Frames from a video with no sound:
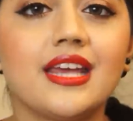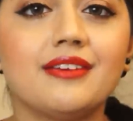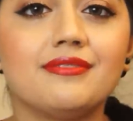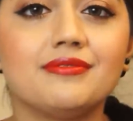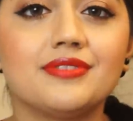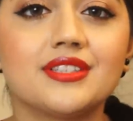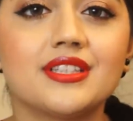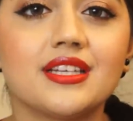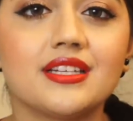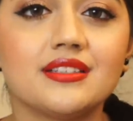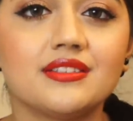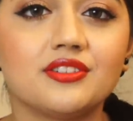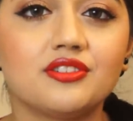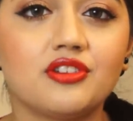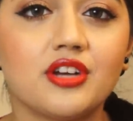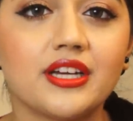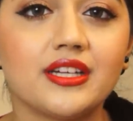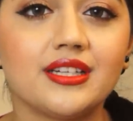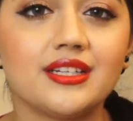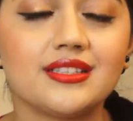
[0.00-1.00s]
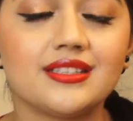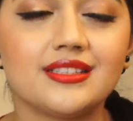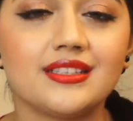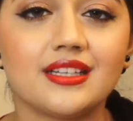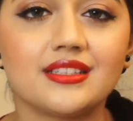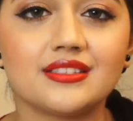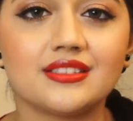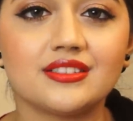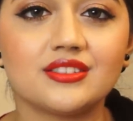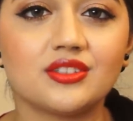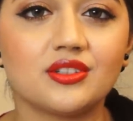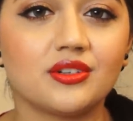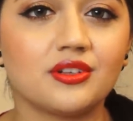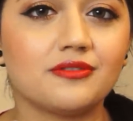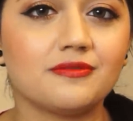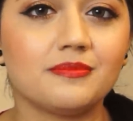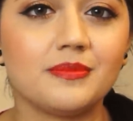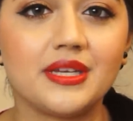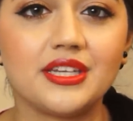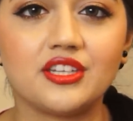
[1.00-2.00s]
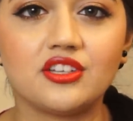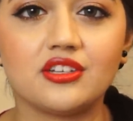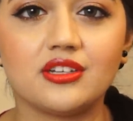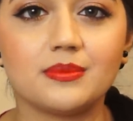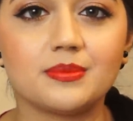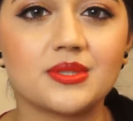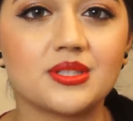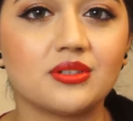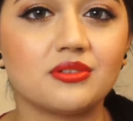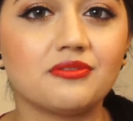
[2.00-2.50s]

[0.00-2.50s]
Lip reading: emphasize the dryness, it doesn't sort of make your lips